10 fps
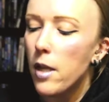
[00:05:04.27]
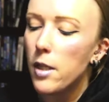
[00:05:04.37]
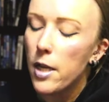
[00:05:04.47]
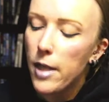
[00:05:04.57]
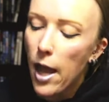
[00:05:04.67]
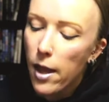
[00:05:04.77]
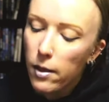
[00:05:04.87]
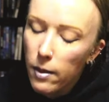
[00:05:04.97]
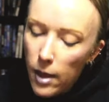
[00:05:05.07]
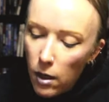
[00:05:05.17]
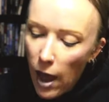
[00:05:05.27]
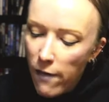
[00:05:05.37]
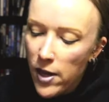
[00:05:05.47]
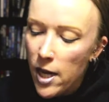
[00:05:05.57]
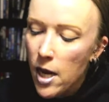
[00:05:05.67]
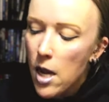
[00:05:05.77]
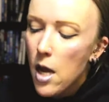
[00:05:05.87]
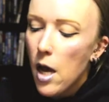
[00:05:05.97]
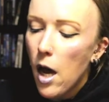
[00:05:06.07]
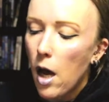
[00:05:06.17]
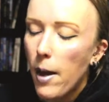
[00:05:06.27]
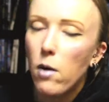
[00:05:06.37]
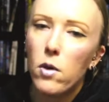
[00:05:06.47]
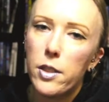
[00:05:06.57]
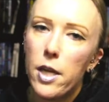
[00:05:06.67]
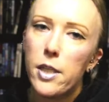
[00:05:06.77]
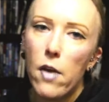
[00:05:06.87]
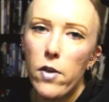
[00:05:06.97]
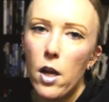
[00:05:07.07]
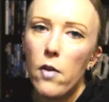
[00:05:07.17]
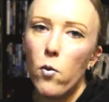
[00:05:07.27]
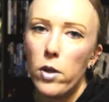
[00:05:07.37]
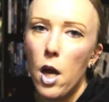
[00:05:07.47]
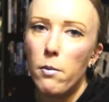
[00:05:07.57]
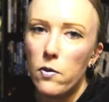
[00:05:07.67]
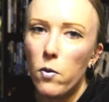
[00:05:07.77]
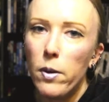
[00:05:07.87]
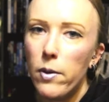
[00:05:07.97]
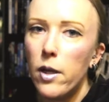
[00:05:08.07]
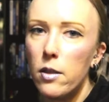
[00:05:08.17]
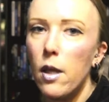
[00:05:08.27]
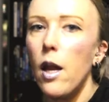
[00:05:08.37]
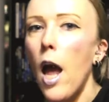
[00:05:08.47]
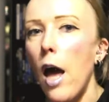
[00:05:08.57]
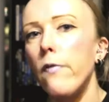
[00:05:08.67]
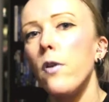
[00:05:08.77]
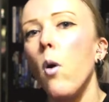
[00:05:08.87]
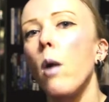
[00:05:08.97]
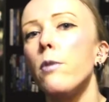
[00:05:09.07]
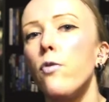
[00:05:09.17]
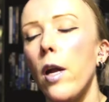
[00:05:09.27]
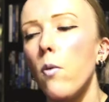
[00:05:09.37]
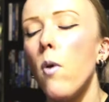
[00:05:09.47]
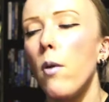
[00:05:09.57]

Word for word: it, it's a little heavy, uh, I don't want to say it's heavy and everyone comes for me because like I have no arm strength.